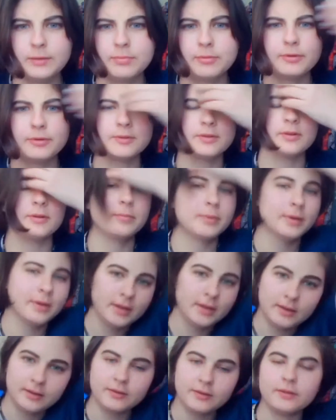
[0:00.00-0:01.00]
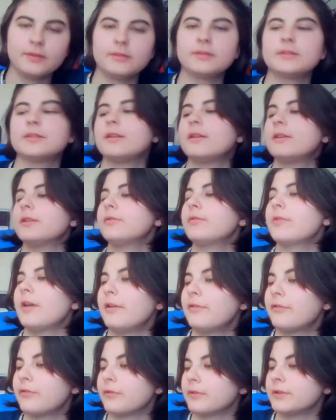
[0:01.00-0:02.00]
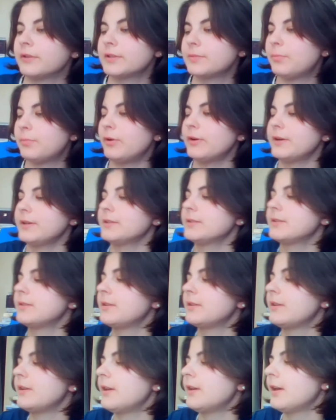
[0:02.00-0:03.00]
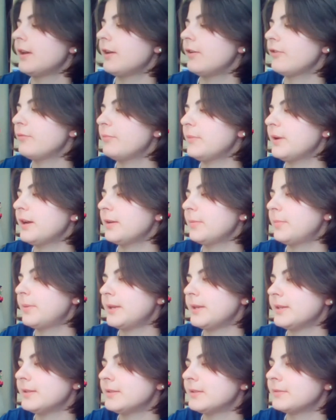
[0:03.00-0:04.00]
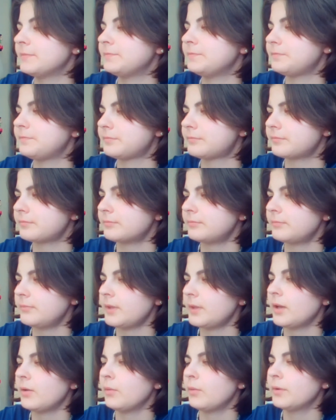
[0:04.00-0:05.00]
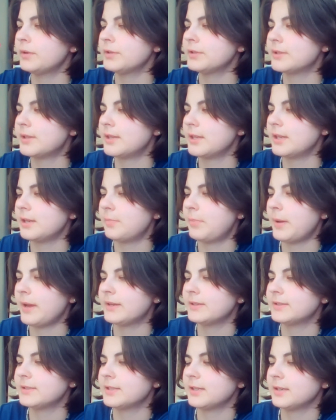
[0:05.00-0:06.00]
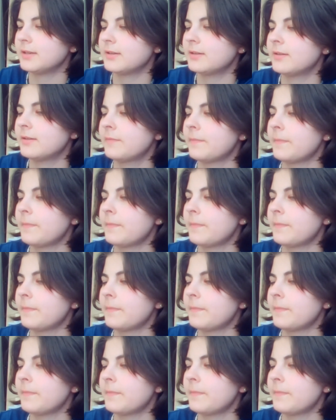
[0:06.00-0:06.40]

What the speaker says: brought up that the reference point of my piece was the painting